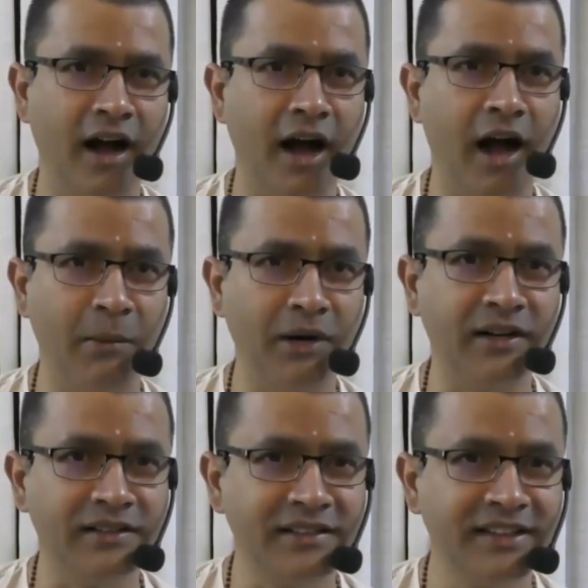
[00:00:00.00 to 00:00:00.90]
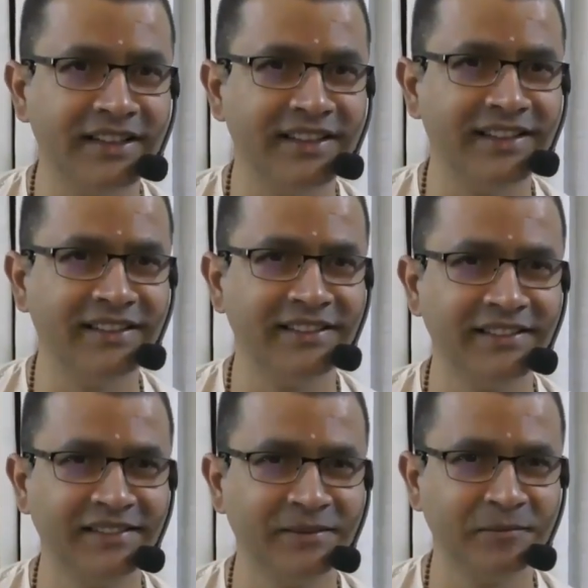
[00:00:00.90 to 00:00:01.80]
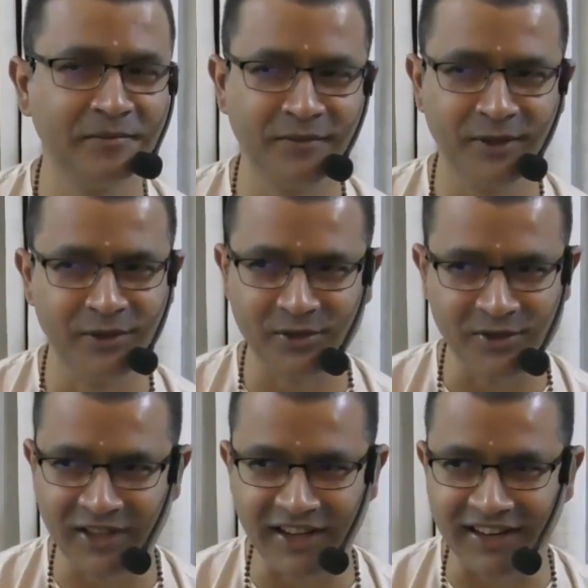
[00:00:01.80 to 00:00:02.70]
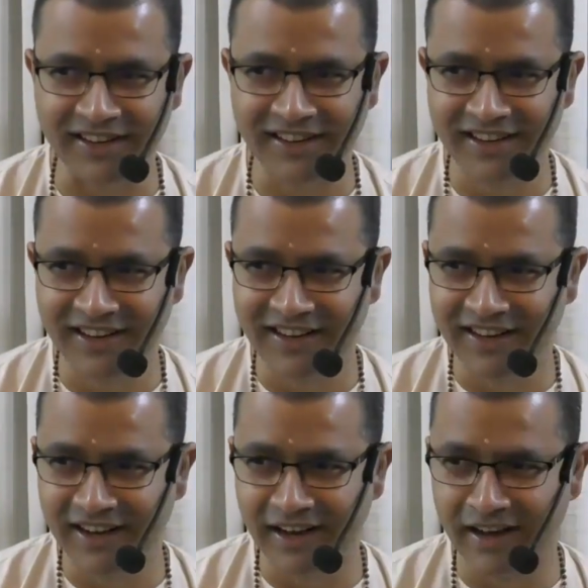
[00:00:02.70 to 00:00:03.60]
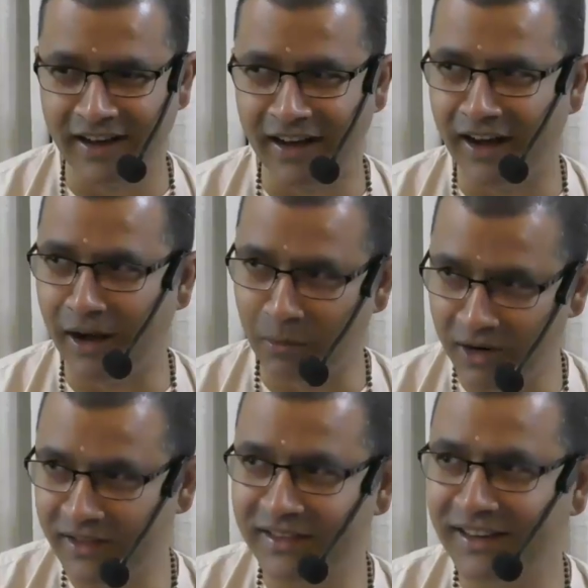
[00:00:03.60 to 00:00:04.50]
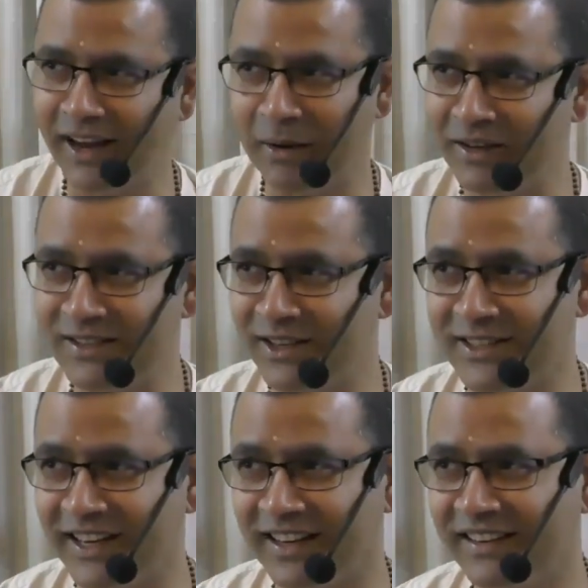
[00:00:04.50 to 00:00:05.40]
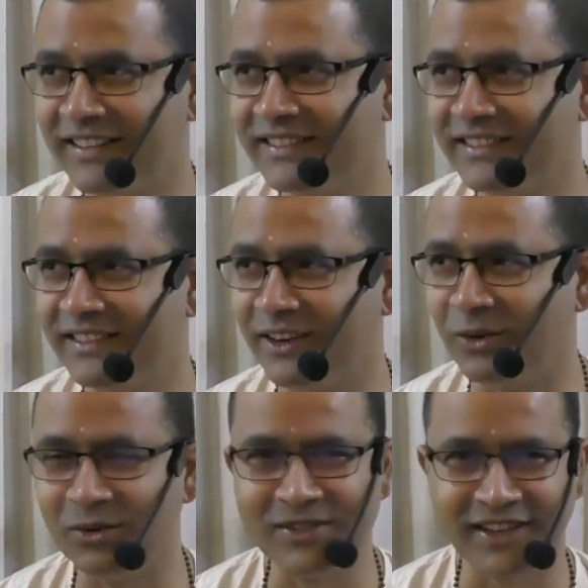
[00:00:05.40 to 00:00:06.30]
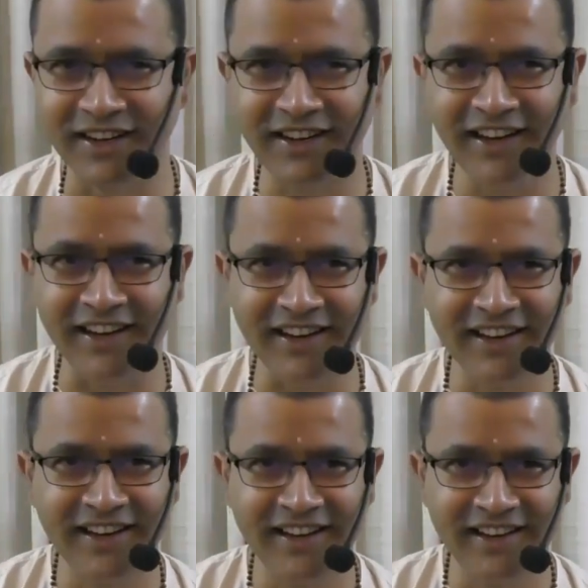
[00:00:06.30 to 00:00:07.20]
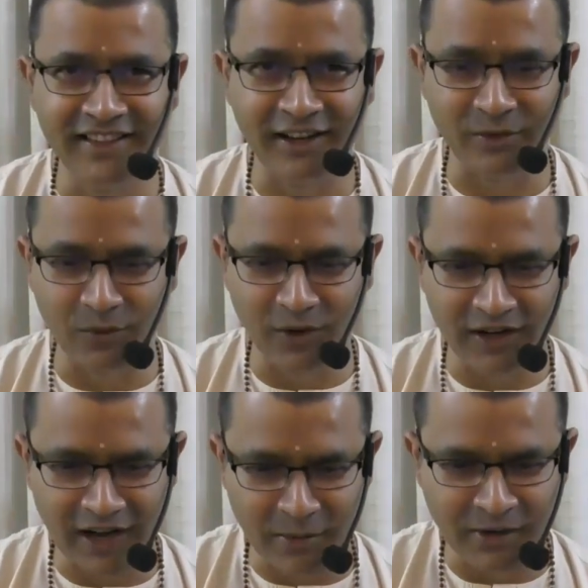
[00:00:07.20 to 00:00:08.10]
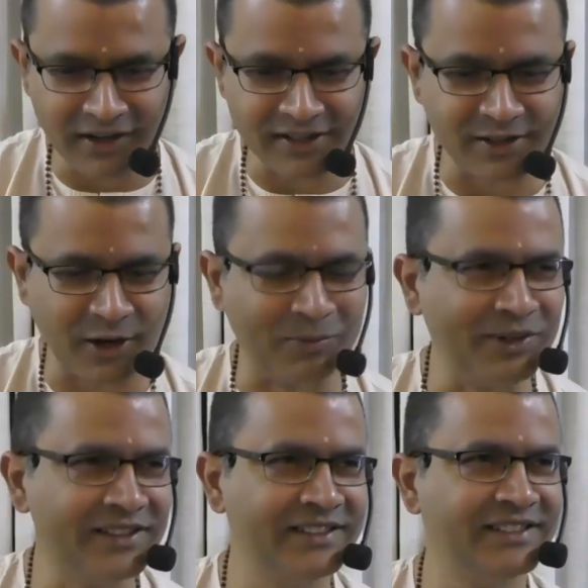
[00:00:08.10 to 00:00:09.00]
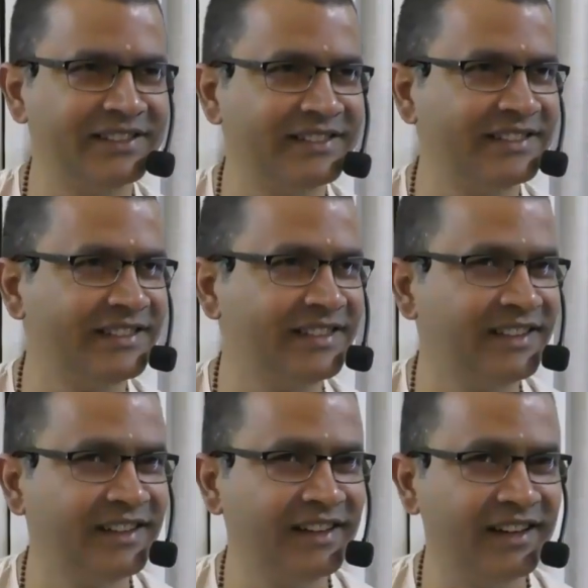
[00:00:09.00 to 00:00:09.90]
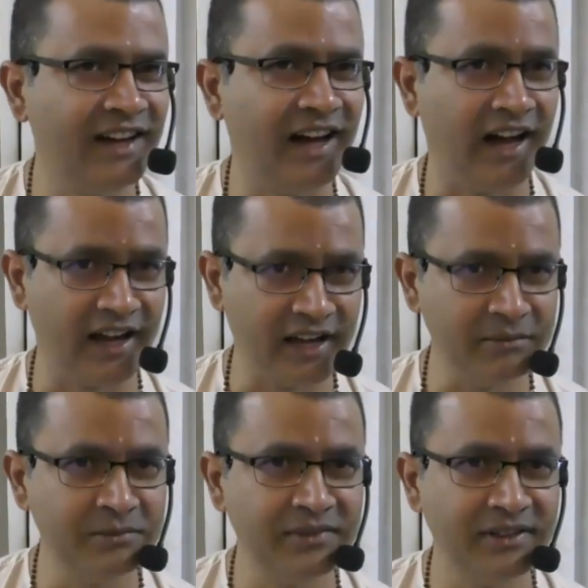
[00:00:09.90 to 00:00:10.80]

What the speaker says: Amongst. You see that? Amongst, he is not saying. Now, suddenly, that word among is dropped. I am